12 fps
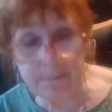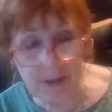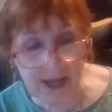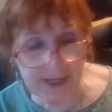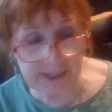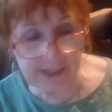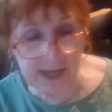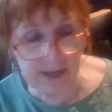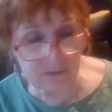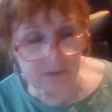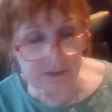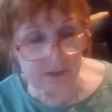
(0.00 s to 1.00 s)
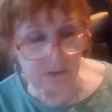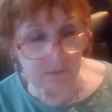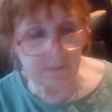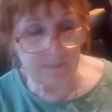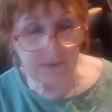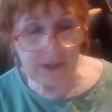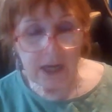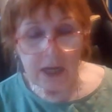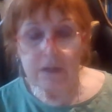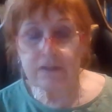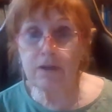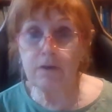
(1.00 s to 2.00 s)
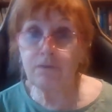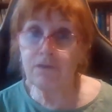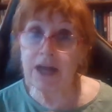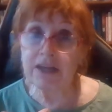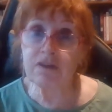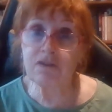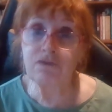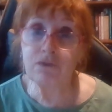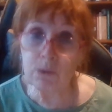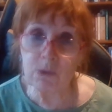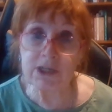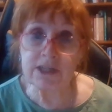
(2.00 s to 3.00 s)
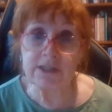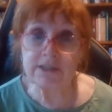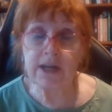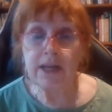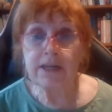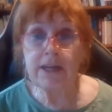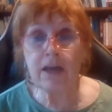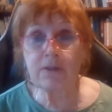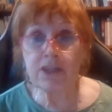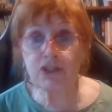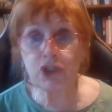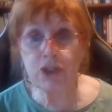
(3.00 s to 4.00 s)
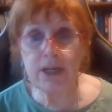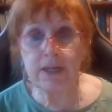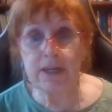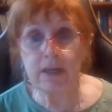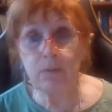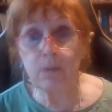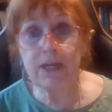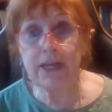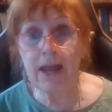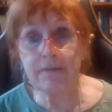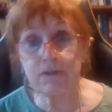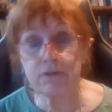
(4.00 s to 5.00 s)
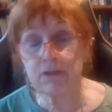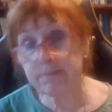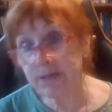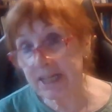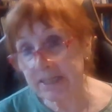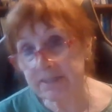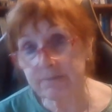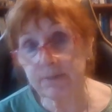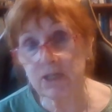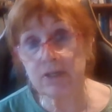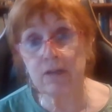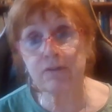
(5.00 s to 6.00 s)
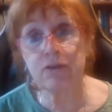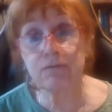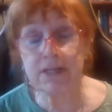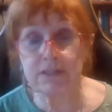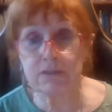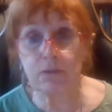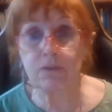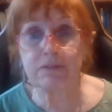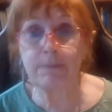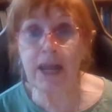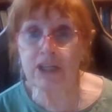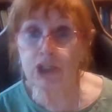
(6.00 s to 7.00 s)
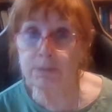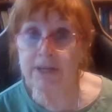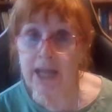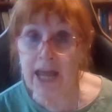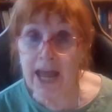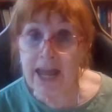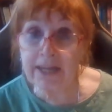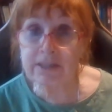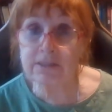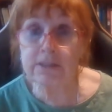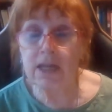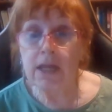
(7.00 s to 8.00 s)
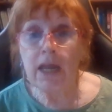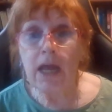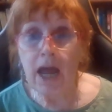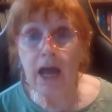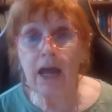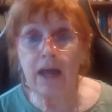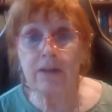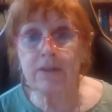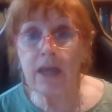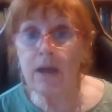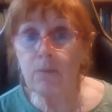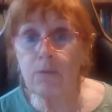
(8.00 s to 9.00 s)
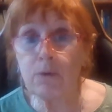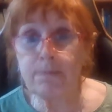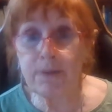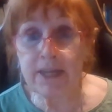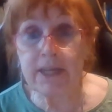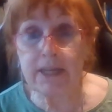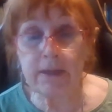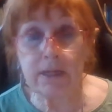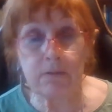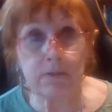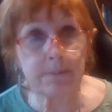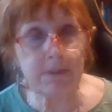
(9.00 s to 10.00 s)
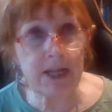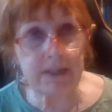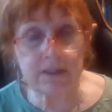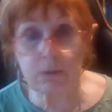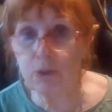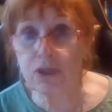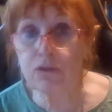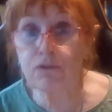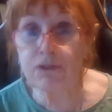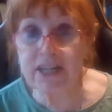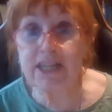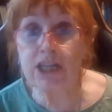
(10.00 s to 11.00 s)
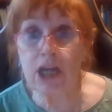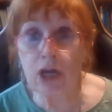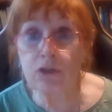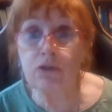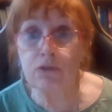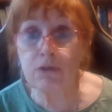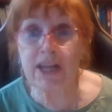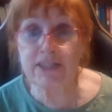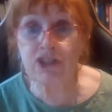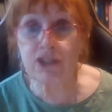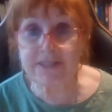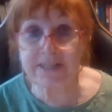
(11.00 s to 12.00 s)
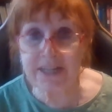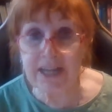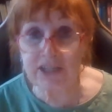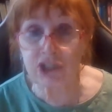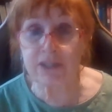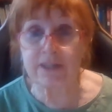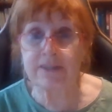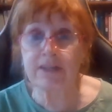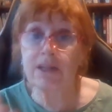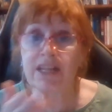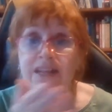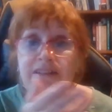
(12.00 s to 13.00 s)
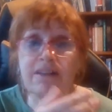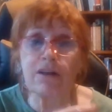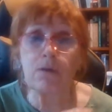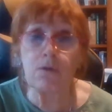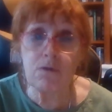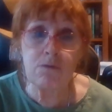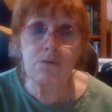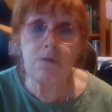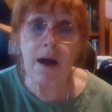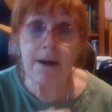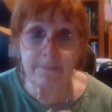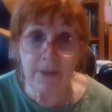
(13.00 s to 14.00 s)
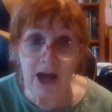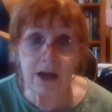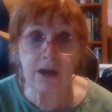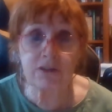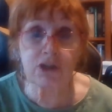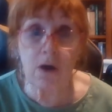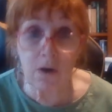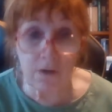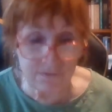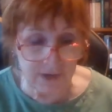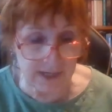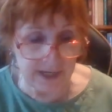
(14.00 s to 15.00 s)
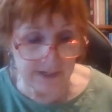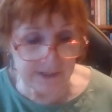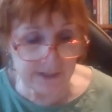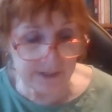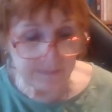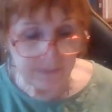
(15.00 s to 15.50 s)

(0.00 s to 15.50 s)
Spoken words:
by council. So fast forward, now this year we have the replacement of the Resource Management Act, and that will be replaced with 3 new legislation. So this is all part of it,